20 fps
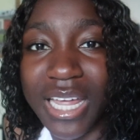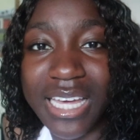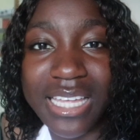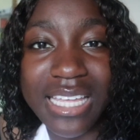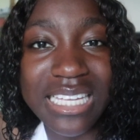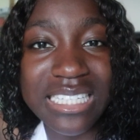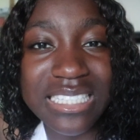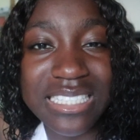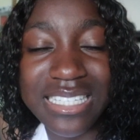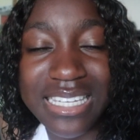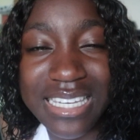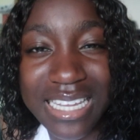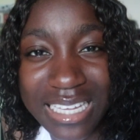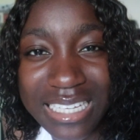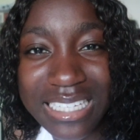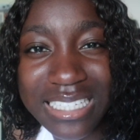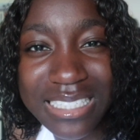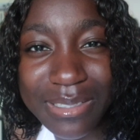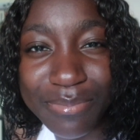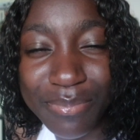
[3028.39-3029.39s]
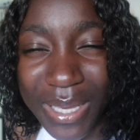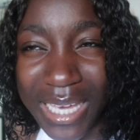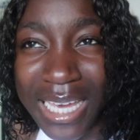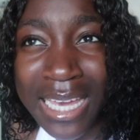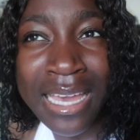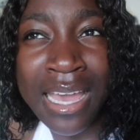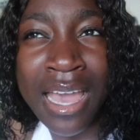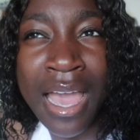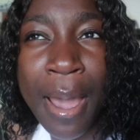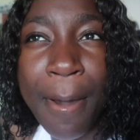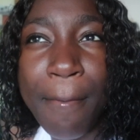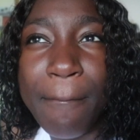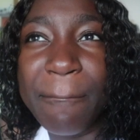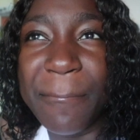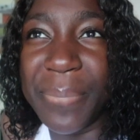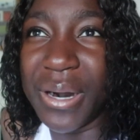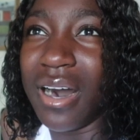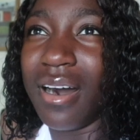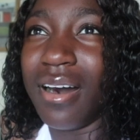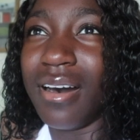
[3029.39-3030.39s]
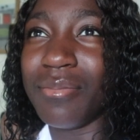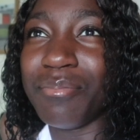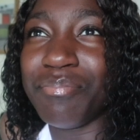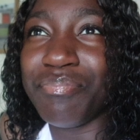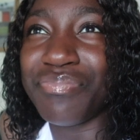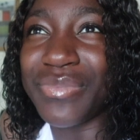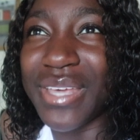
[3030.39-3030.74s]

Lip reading: like it needs be, but...